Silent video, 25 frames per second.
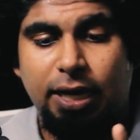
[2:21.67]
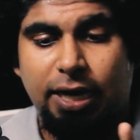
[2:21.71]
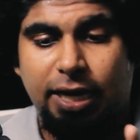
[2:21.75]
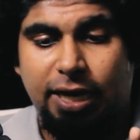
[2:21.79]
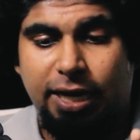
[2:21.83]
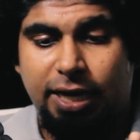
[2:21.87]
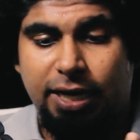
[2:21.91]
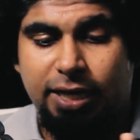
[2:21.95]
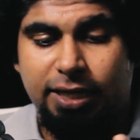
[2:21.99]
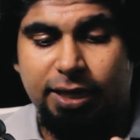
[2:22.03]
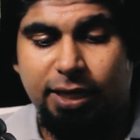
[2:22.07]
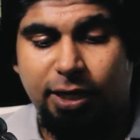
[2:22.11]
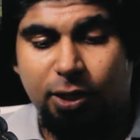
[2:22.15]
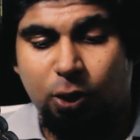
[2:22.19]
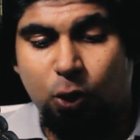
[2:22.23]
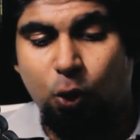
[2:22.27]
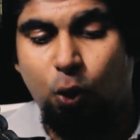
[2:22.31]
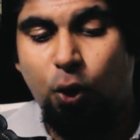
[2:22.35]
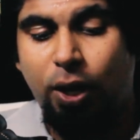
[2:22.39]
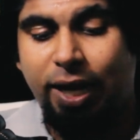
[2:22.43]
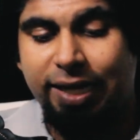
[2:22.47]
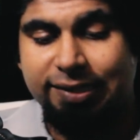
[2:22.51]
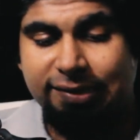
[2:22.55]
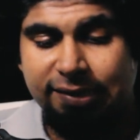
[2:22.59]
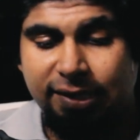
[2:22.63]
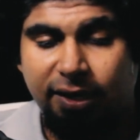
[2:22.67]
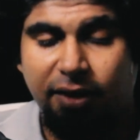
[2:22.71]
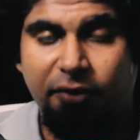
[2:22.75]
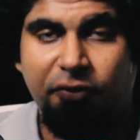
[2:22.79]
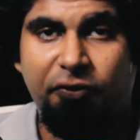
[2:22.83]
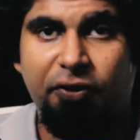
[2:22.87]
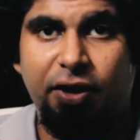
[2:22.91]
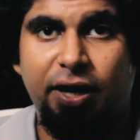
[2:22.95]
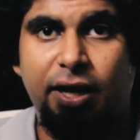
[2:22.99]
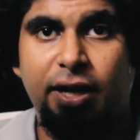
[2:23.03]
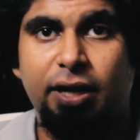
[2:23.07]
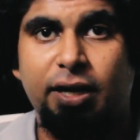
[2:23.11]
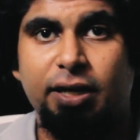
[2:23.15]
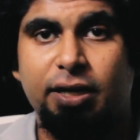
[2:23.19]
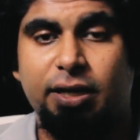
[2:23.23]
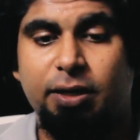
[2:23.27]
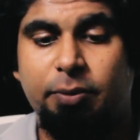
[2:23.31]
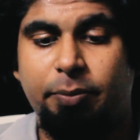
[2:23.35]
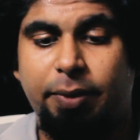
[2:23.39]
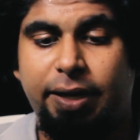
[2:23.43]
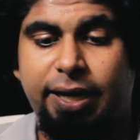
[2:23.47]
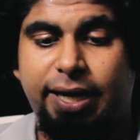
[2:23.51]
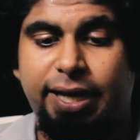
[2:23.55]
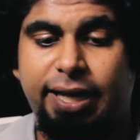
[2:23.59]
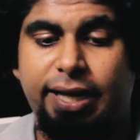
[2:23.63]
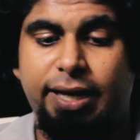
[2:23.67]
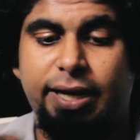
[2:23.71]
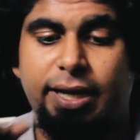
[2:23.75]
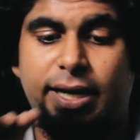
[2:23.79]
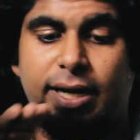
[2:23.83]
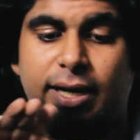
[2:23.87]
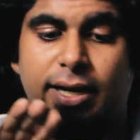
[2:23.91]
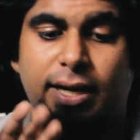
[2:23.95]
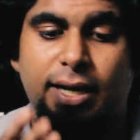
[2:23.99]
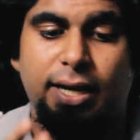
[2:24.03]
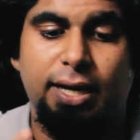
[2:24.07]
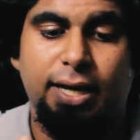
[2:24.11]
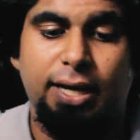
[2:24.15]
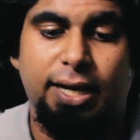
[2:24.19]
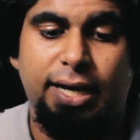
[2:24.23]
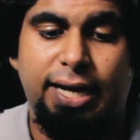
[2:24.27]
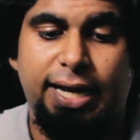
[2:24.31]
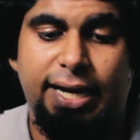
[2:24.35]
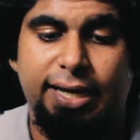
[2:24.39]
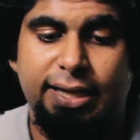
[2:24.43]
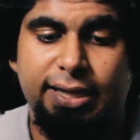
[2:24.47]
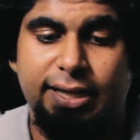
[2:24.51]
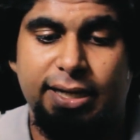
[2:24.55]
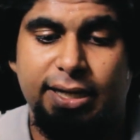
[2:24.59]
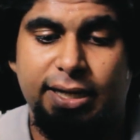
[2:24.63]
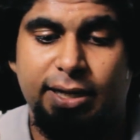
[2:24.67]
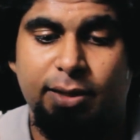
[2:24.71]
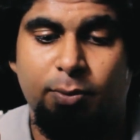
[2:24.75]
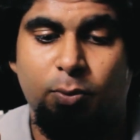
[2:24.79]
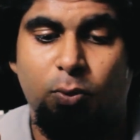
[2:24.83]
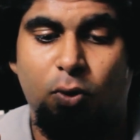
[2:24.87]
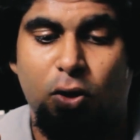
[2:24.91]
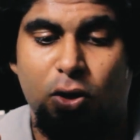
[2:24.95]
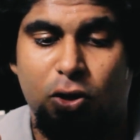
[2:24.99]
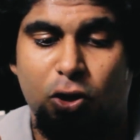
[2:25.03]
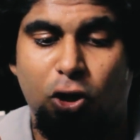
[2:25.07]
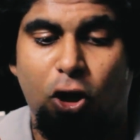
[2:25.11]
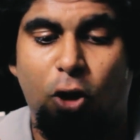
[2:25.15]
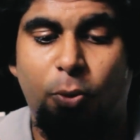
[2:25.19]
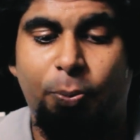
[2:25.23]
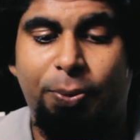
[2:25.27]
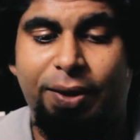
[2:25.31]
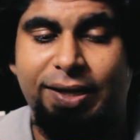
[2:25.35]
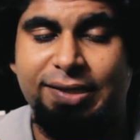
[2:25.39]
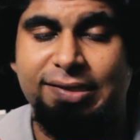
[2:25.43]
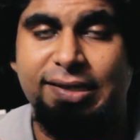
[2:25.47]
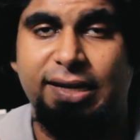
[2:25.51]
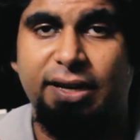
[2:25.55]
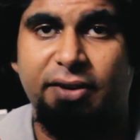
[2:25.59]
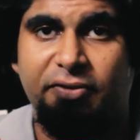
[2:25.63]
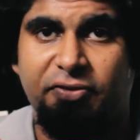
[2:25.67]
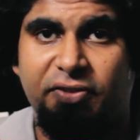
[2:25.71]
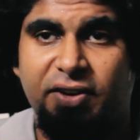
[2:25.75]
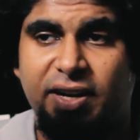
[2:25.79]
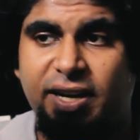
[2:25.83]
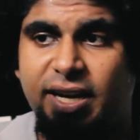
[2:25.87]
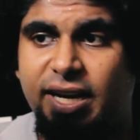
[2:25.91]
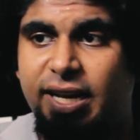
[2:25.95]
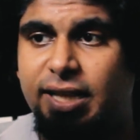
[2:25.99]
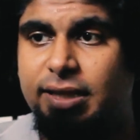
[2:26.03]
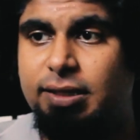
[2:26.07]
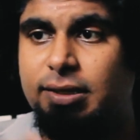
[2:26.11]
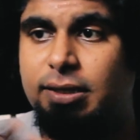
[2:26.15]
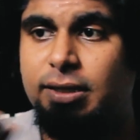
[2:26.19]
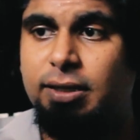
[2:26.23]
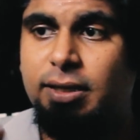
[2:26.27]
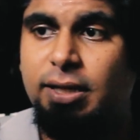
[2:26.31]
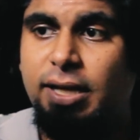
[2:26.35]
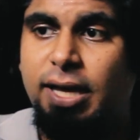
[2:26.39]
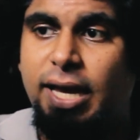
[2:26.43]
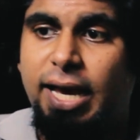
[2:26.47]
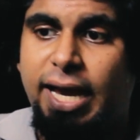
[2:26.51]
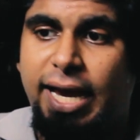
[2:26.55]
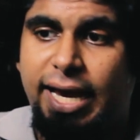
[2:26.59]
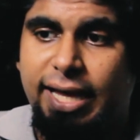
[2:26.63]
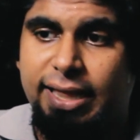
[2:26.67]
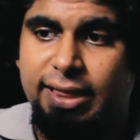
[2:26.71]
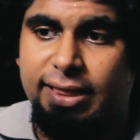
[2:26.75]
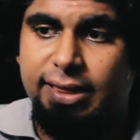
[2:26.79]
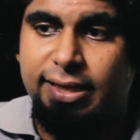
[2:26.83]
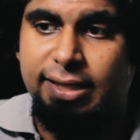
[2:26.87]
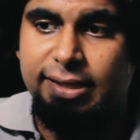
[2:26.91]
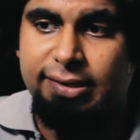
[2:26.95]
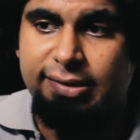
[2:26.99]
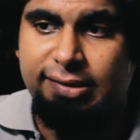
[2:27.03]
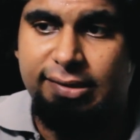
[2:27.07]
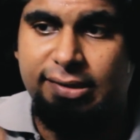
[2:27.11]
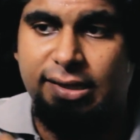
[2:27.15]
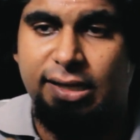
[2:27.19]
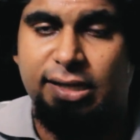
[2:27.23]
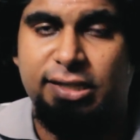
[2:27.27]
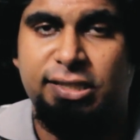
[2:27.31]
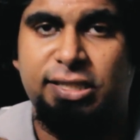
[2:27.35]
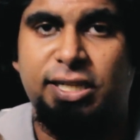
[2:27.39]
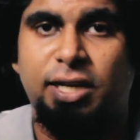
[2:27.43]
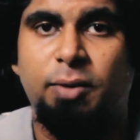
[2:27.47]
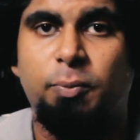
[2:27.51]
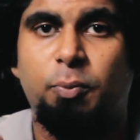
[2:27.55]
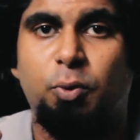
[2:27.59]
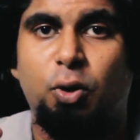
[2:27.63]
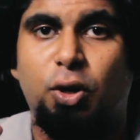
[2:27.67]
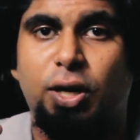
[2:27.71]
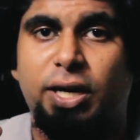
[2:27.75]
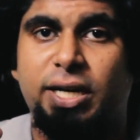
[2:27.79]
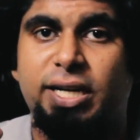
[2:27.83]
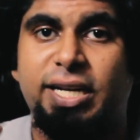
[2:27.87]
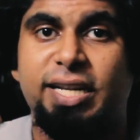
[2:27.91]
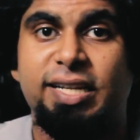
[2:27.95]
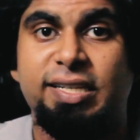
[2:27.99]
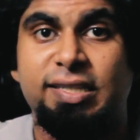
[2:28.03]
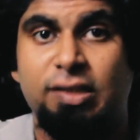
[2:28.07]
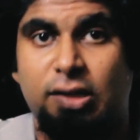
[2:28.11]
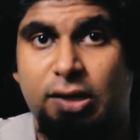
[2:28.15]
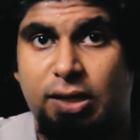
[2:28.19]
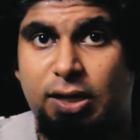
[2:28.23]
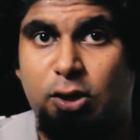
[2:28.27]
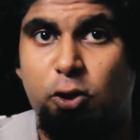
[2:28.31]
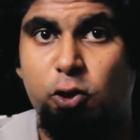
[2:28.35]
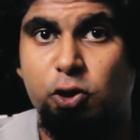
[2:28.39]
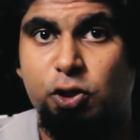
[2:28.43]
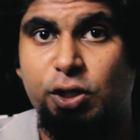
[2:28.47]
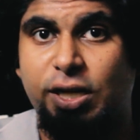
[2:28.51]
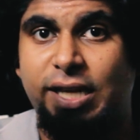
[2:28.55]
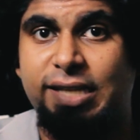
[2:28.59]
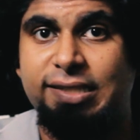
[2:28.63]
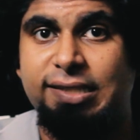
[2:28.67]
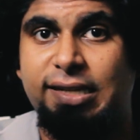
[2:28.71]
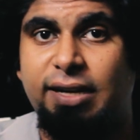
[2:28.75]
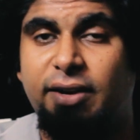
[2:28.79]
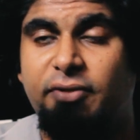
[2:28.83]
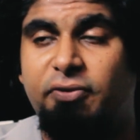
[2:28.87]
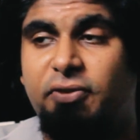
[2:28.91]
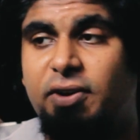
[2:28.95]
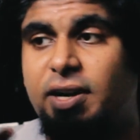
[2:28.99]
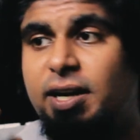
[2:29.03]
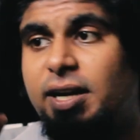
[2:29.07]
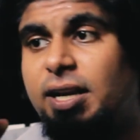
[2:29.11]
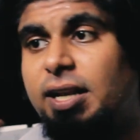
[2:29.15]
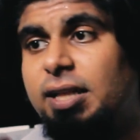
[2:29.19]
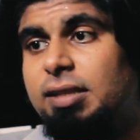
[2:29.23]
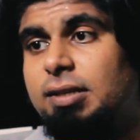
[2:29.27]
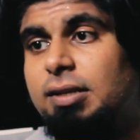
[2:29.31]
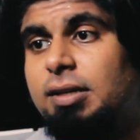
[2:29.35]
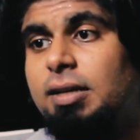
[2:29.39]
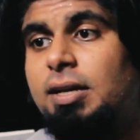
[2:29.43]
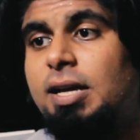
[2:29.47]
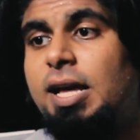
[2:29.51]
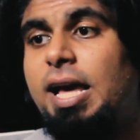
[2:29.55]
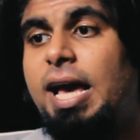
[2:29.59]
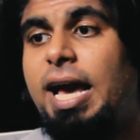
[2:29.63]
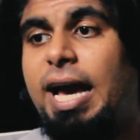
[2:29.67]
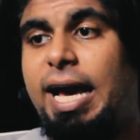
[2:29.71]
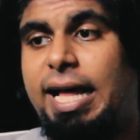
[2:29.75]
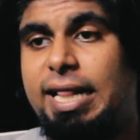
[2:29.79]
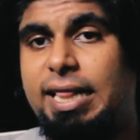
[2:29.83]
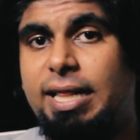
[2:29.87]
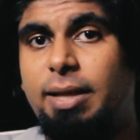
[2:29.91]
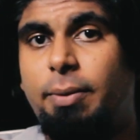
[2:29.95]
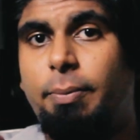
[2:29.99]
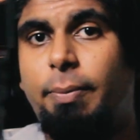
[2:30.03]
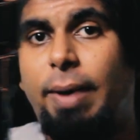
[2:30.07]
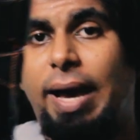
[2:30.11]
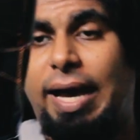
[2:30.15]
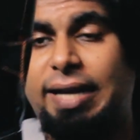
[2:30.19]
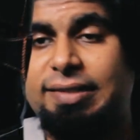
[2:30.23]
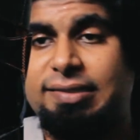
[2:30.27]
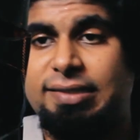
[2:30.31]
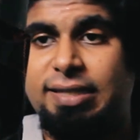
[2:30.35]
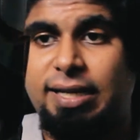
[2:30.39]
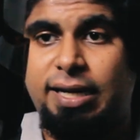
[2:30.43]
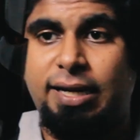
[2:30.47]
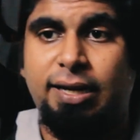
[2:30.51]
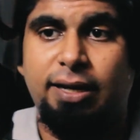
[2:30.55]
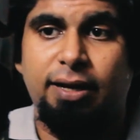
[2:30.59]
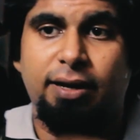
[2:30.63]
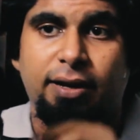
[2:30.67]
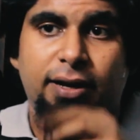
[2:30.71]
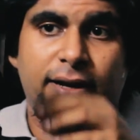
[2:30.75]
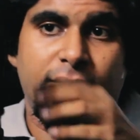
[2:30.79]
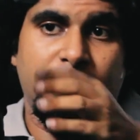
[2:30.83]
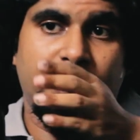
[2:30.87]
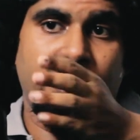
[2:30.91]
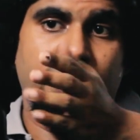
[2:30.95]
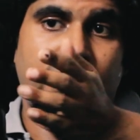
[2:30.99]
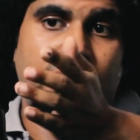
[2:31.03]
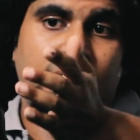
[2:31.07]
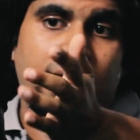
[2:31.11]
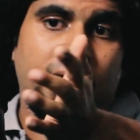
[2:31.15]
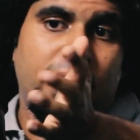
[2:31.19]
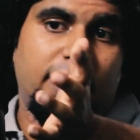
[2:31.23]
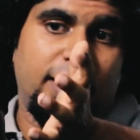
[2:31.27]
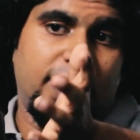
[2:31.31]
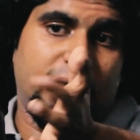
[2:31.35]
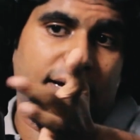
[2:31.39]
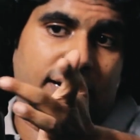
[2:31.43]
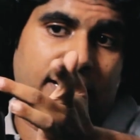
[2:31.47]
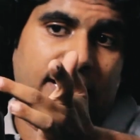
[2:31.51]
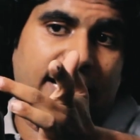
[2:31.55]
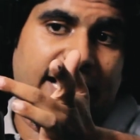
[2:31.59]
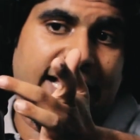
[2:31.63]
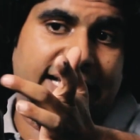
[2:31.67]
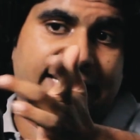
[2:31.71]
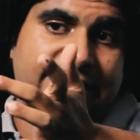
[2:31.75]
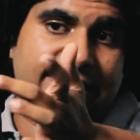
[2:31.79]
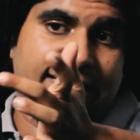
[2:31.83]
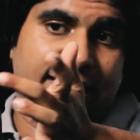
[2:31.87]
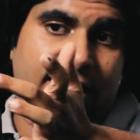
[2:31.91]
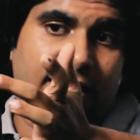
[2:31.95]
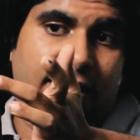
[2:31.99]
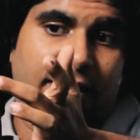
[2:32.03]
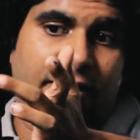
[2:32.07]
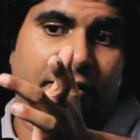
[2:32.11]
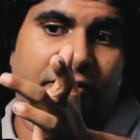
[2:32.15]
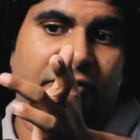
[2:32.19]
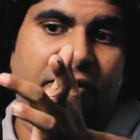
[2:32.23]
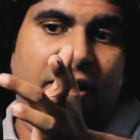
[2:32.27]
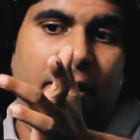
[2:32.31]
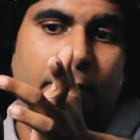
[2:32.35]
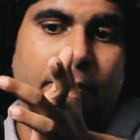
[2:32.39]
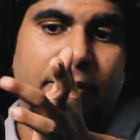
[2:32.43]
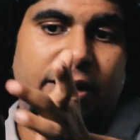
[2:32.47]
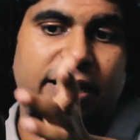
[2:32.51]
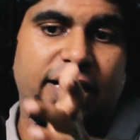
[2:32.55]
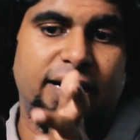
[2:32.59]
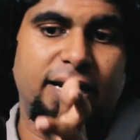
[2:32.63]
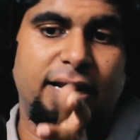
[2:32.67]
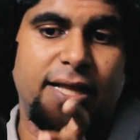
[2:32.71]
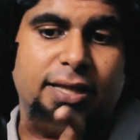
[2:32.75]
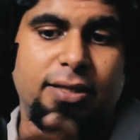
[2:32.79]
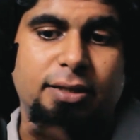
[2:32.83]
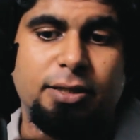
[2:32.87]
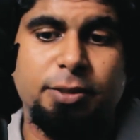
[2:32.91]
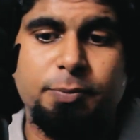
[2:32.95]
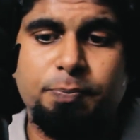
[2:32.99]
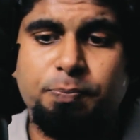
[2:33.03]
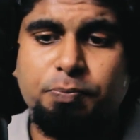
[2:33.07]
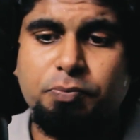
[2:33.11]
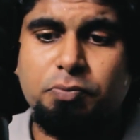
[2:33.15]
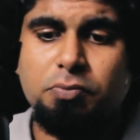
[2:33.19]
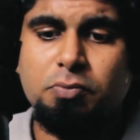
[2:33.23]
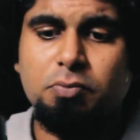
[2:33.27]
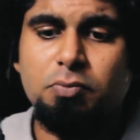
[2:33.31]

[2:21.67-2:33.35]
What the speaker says: The toe has a different material, and the top has a different leather, and this shin protector also has a different leather, and the back side has an fabric leather.